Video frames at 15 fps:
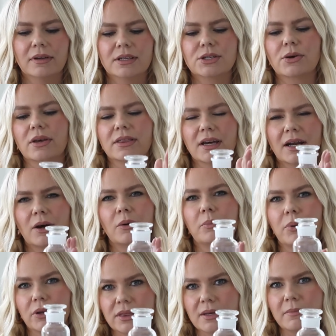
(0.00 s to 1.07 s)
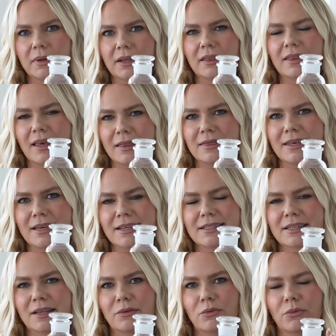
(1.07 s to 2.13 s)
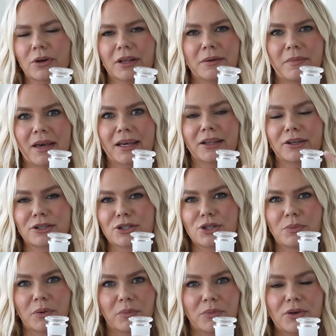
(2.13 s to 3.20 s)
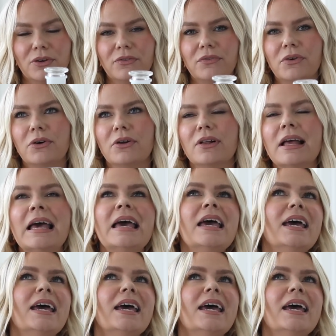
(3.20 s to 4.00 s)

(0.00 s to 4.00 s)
So I thought I would put them in these and really make it look super beautiful